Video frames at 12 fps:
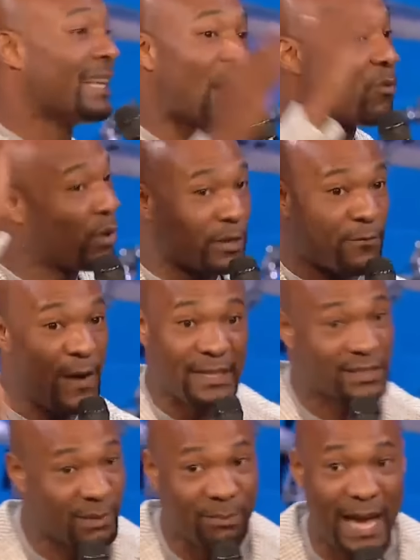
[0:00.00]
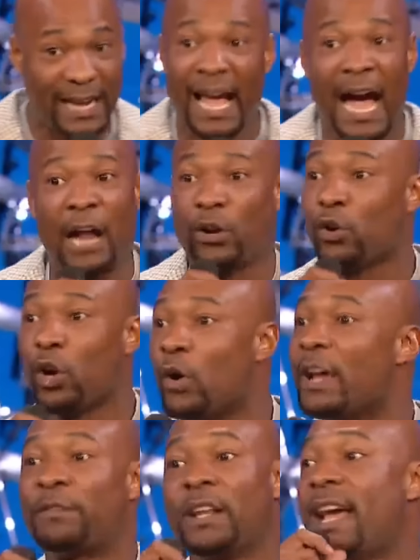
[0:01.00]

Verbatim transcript: that I want to fight somebody. I don't know if the,